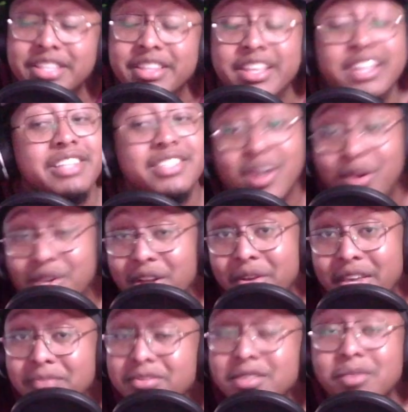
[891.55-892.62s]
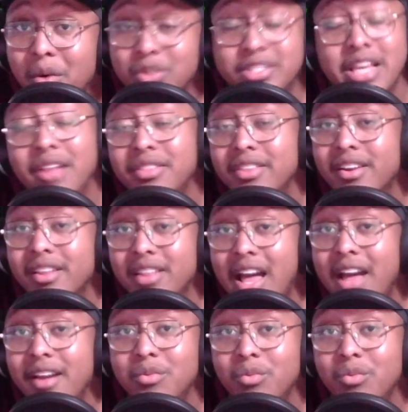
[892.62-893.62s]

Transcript: and then Antonio Gibson was out there a lot